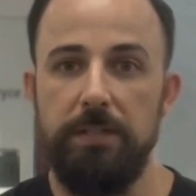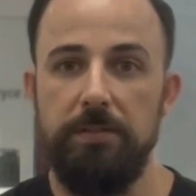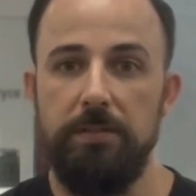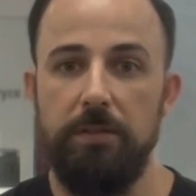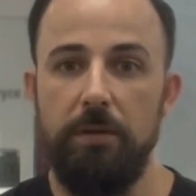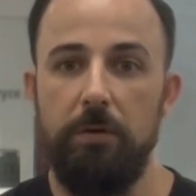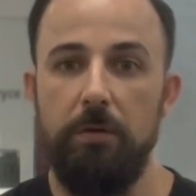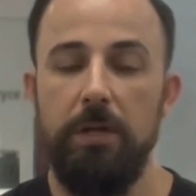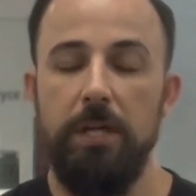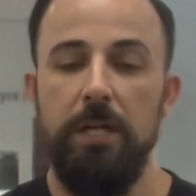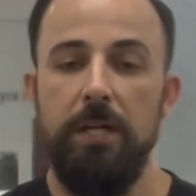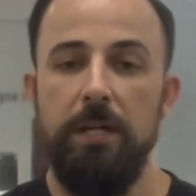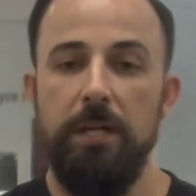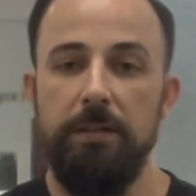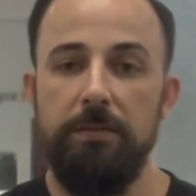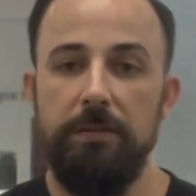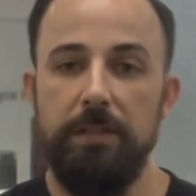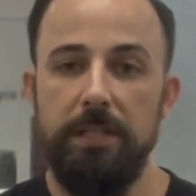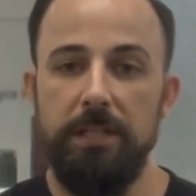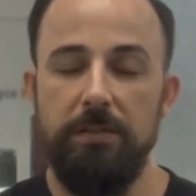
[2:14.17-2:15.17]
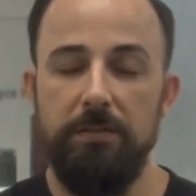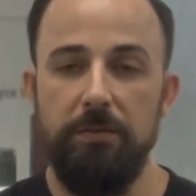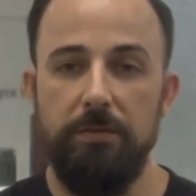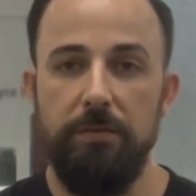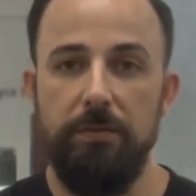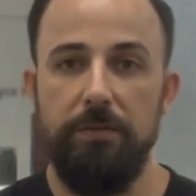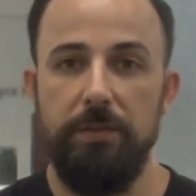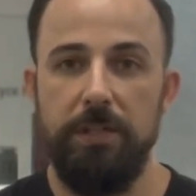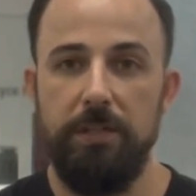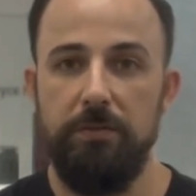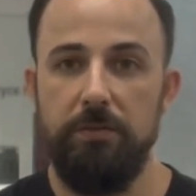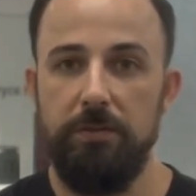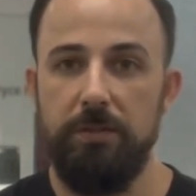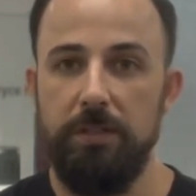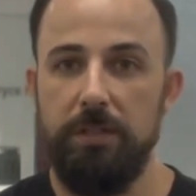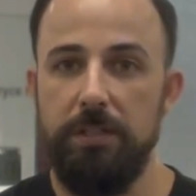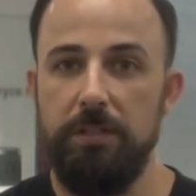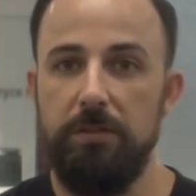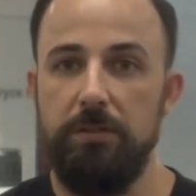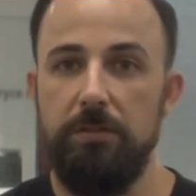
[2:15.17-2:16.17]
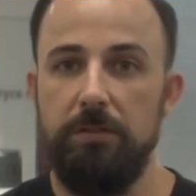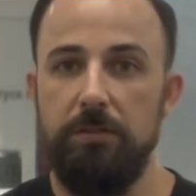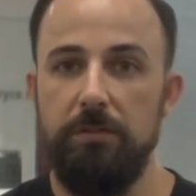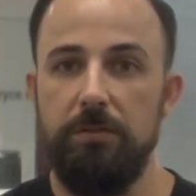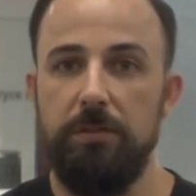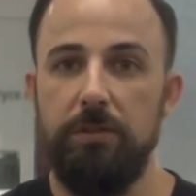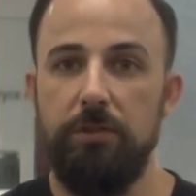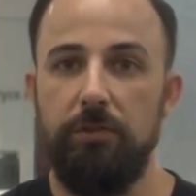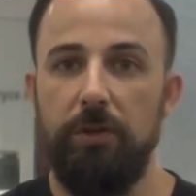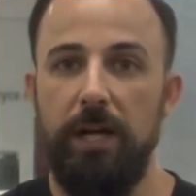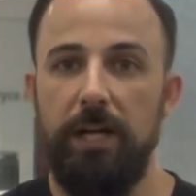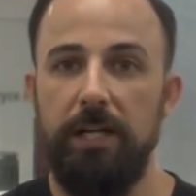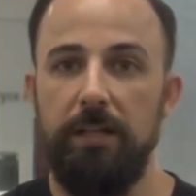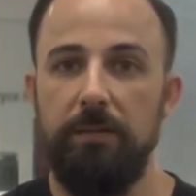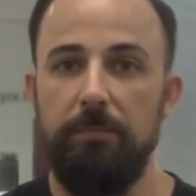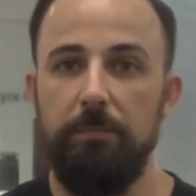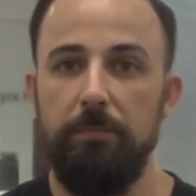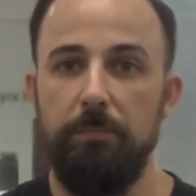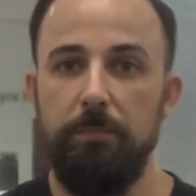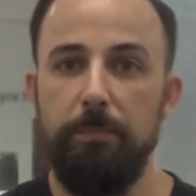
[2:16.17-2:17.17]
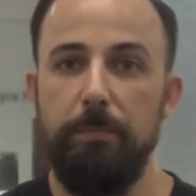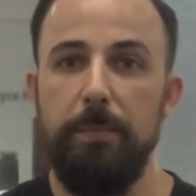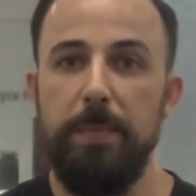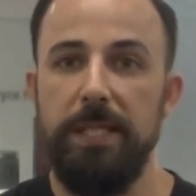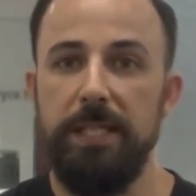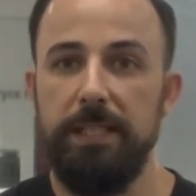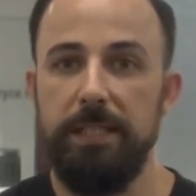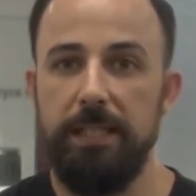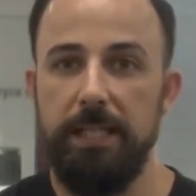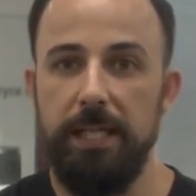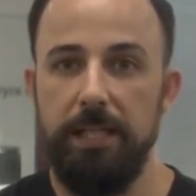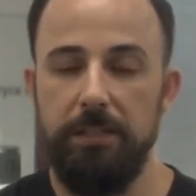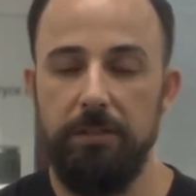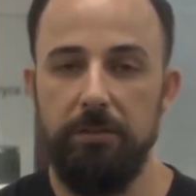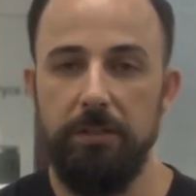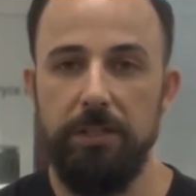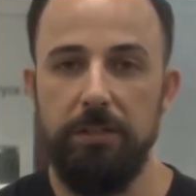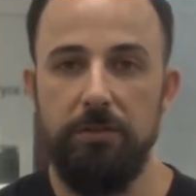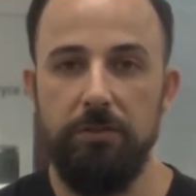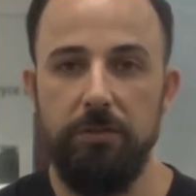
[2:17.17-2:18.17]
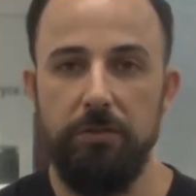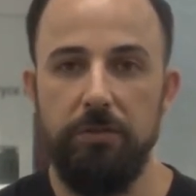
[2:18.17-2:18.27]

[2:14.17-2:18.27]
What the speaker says: So these are the things you're going to do to try to mitigate your issues